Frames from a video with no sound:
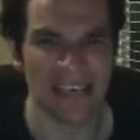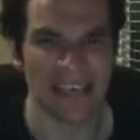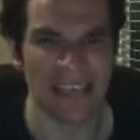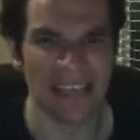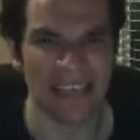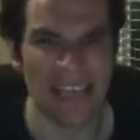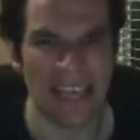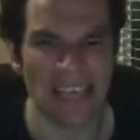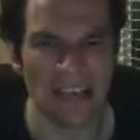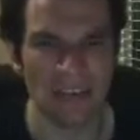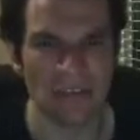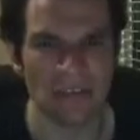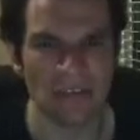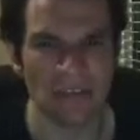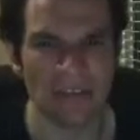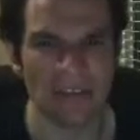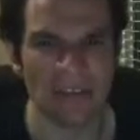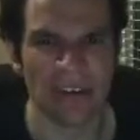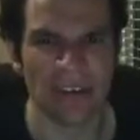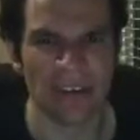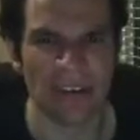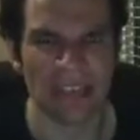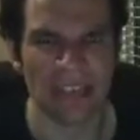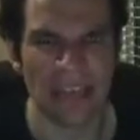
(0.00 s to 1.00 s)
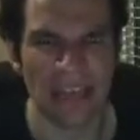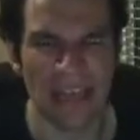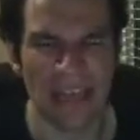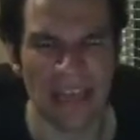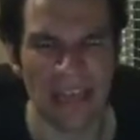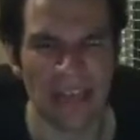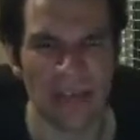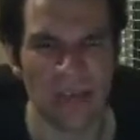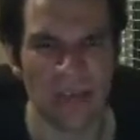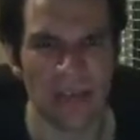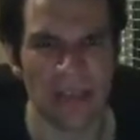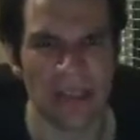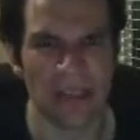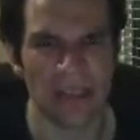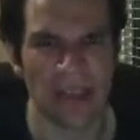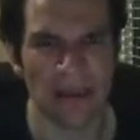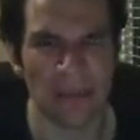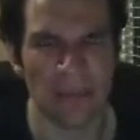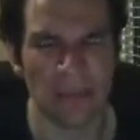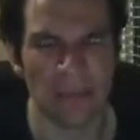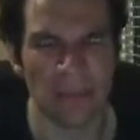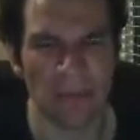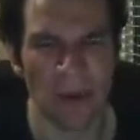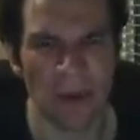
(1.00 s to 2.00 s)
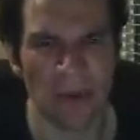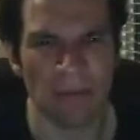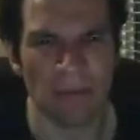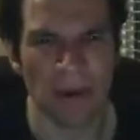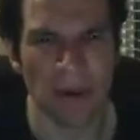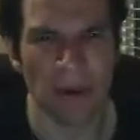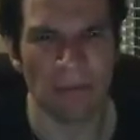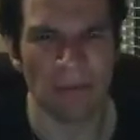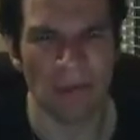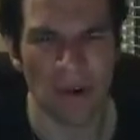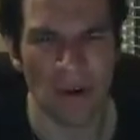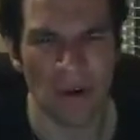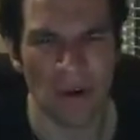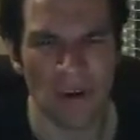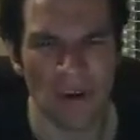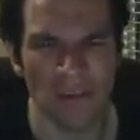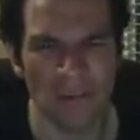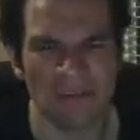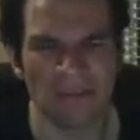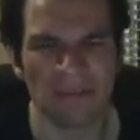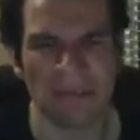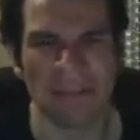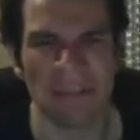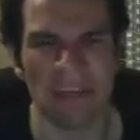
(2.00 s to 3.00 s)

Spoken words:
illustrate that with the problem more